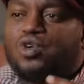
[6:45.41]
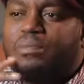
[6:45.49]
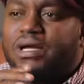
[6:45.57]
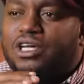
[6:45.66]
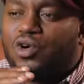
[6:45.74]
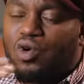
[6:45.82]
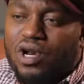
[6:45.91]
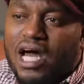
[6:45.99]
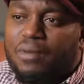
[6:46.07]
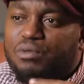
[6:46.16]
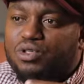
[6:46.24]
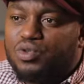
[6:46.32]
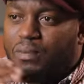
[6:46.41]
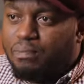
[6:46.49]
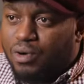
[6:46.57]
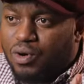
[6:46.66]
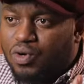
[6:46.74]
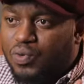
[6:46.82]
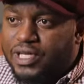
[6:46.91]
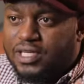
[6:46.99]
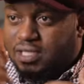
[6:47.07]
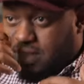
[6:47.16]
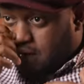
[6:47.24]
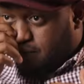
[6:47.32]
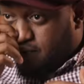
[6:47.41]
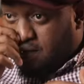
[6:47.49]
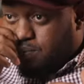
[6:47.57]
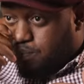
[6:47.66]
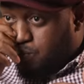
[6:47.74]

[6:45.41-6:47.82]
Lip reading: so many collabs were born. We discovered.